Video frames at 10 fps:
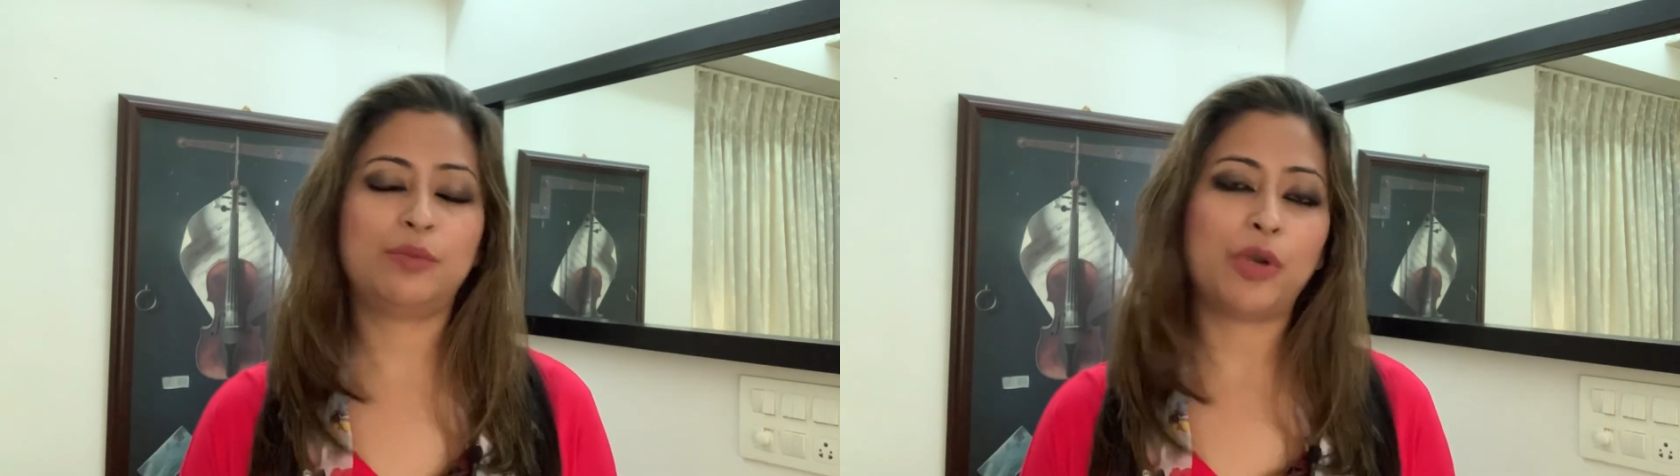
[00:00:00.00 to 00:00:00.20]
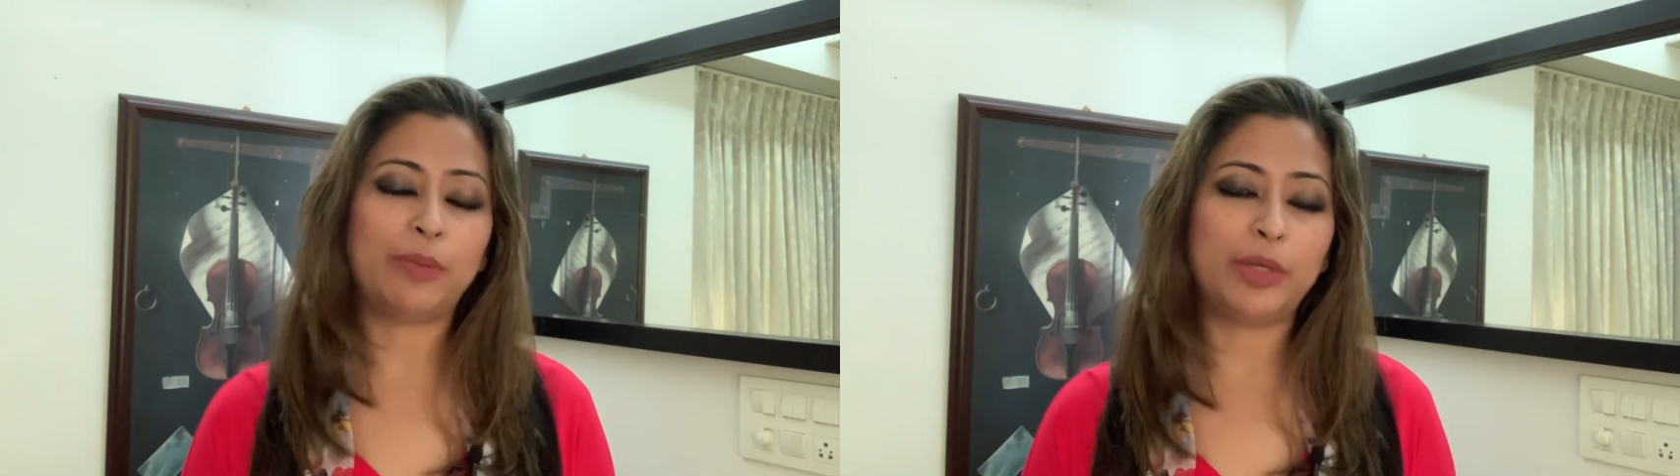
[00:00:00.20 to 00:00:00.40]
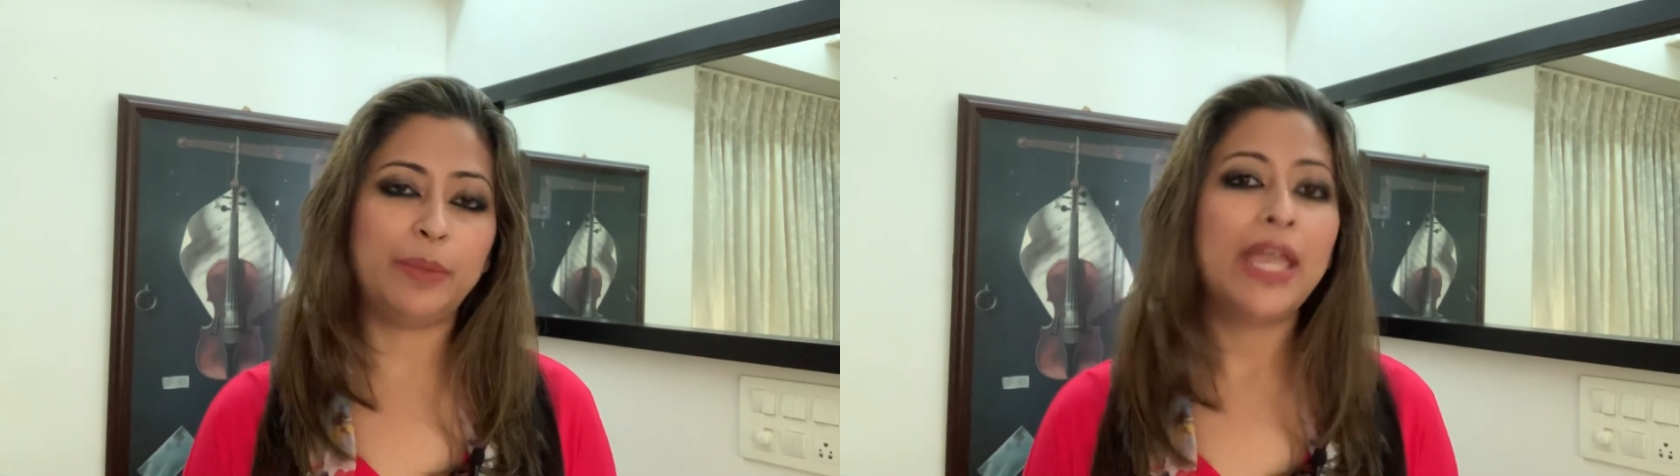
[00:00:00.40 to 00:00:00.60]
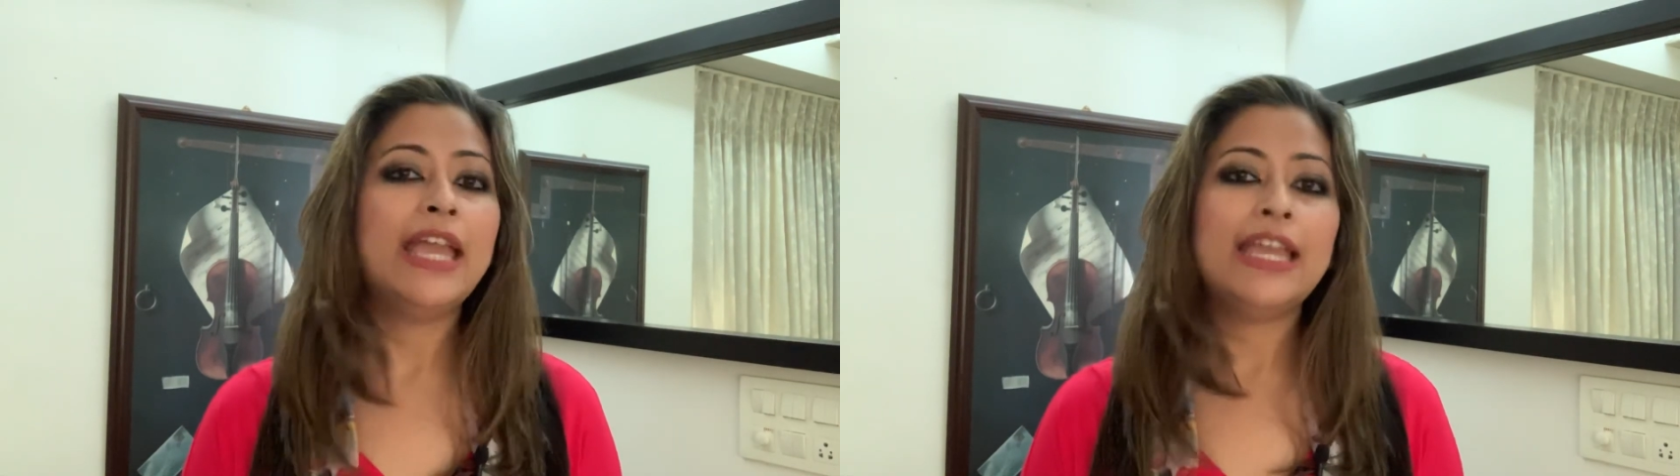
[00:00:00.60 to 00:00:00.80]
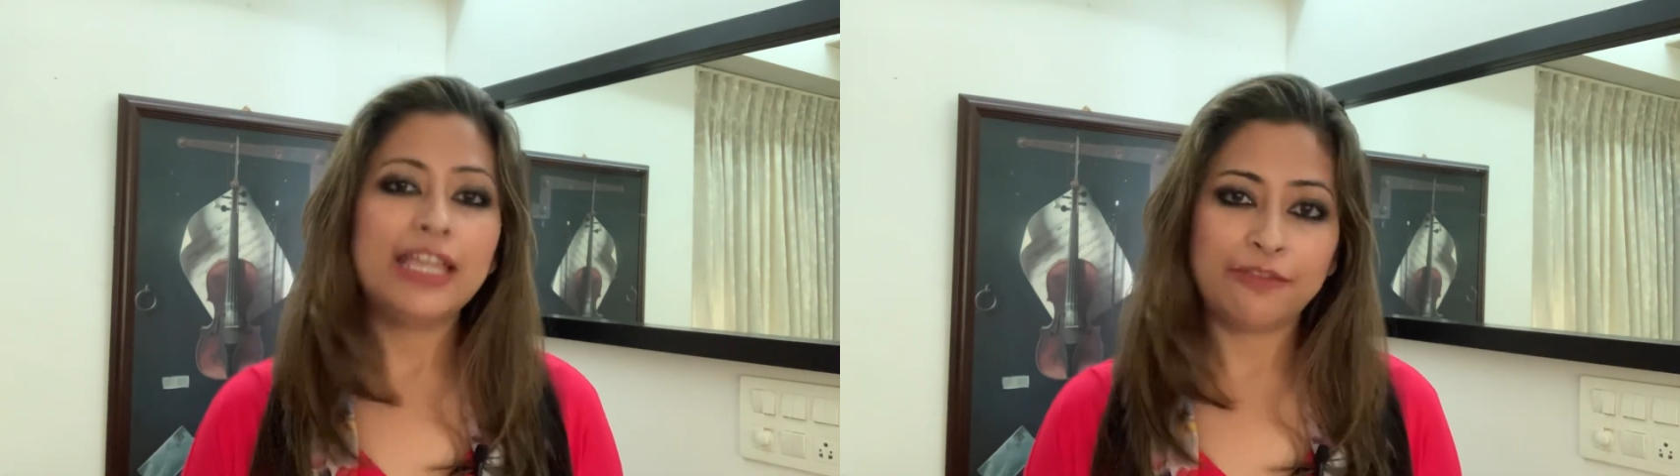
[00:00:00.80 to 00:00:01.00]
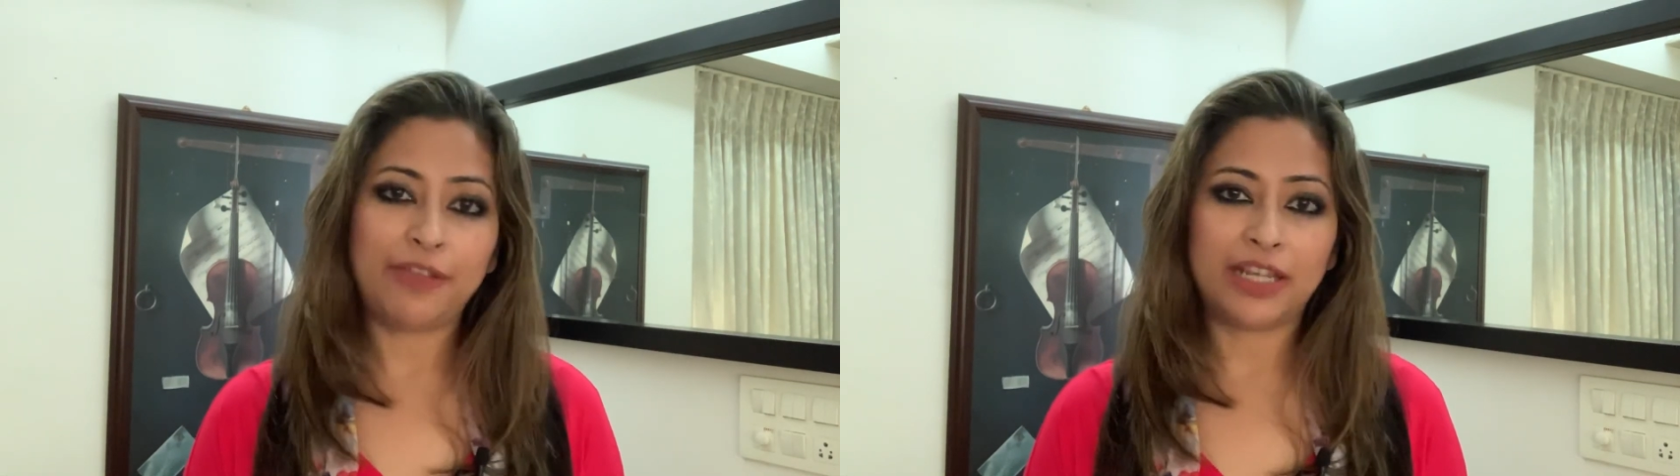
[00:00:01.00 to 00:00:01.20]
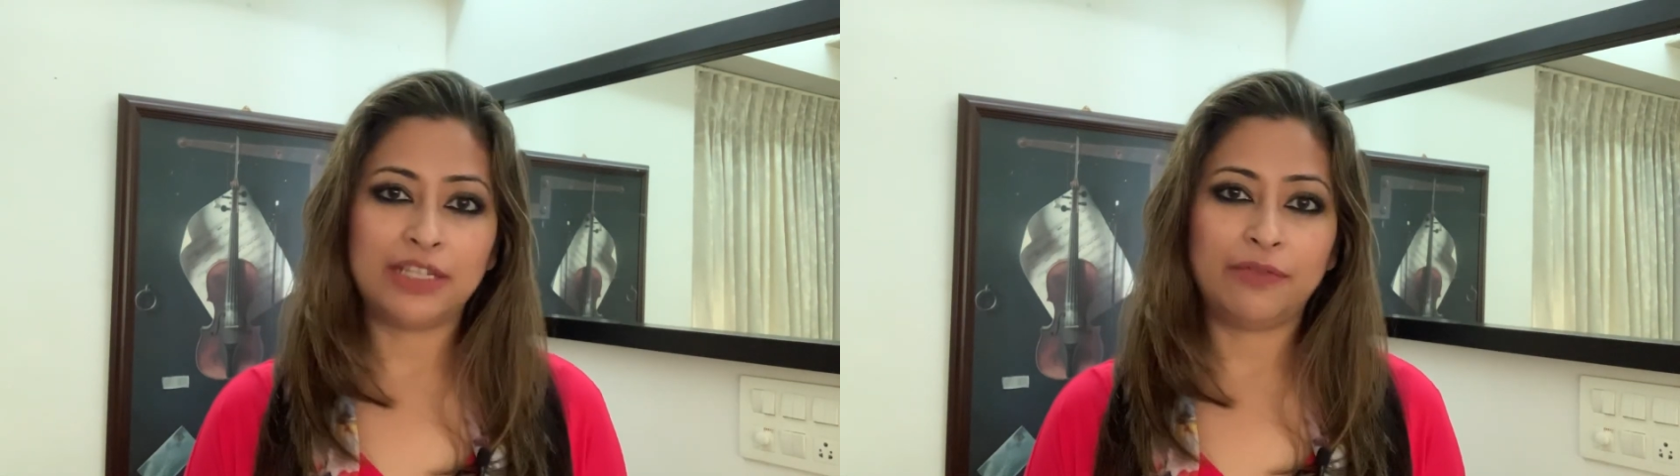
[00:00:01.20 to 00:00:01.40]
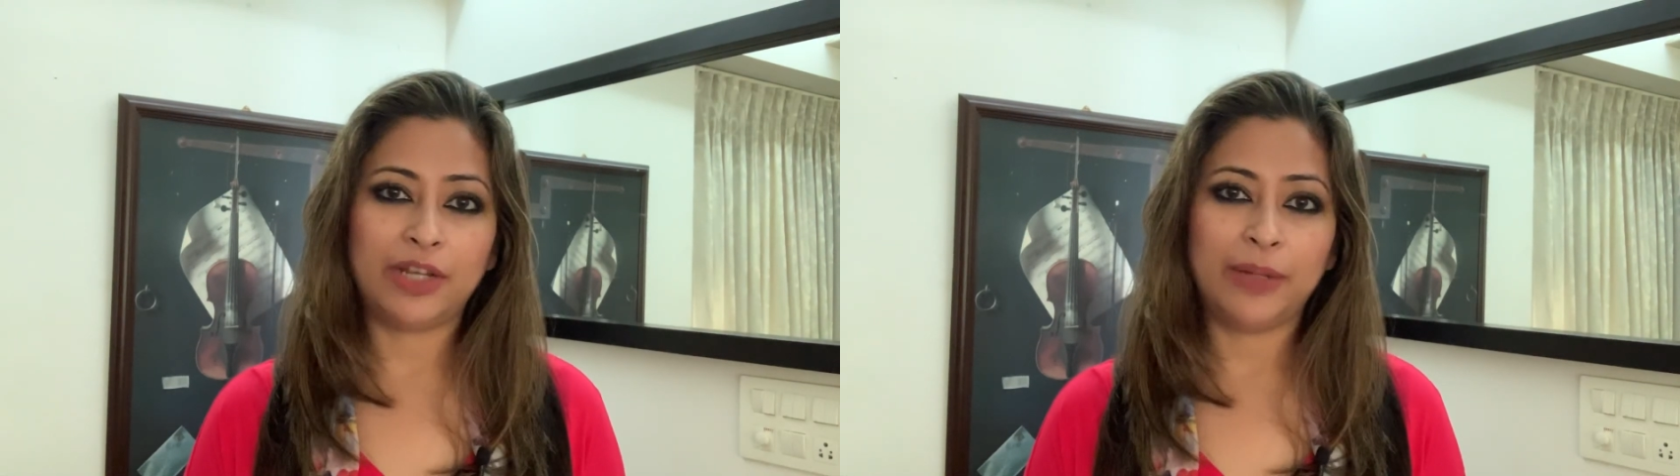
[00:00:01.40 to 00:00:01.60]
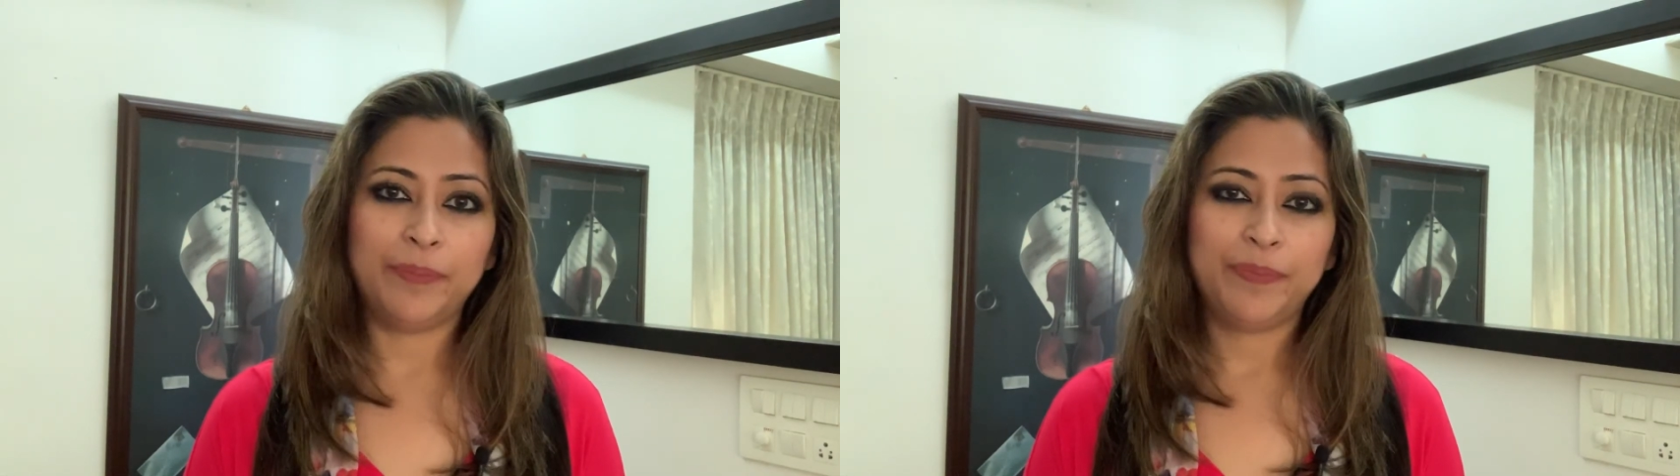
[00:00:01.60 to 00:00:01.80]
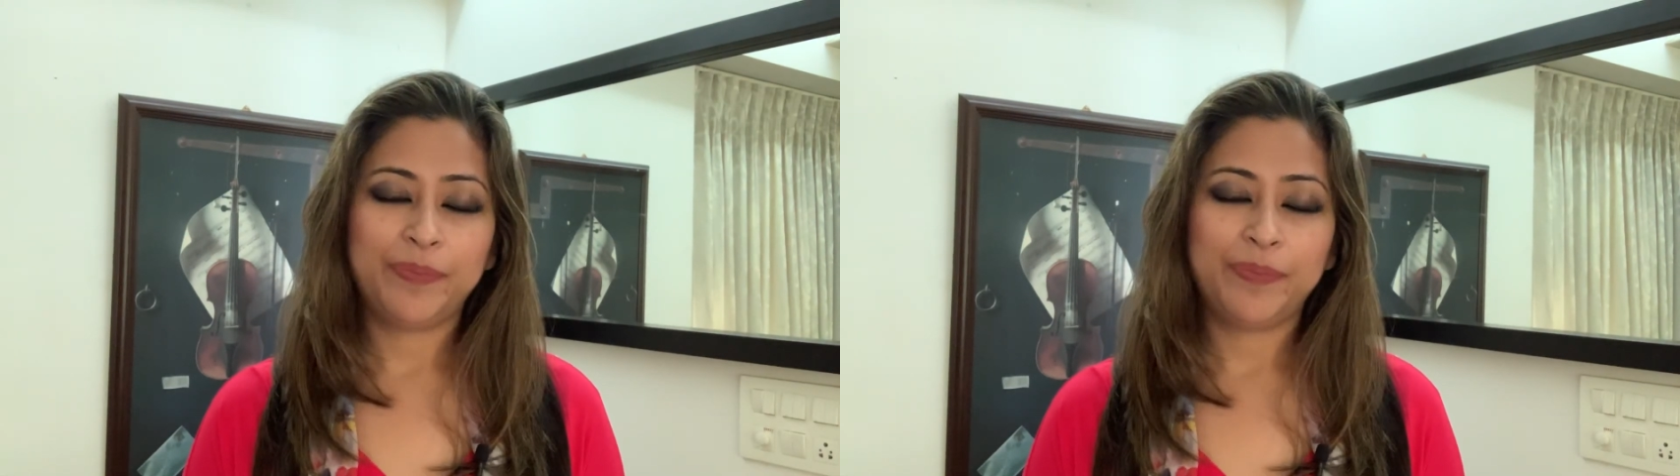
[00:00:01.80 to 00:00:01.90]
problem effectively.